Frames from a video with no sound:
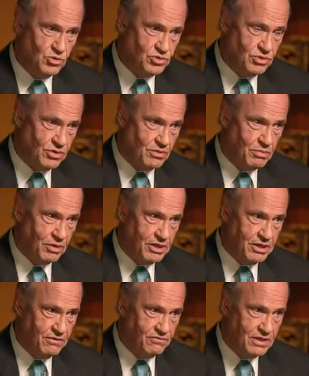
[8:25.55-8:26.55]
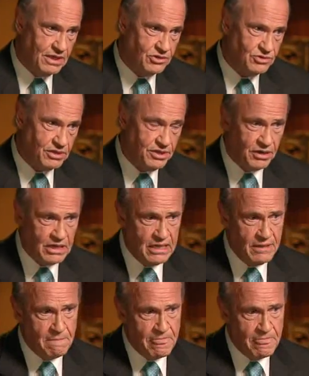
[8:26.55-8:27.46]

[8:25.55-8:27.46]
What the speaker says: Who's going to believe the next leader?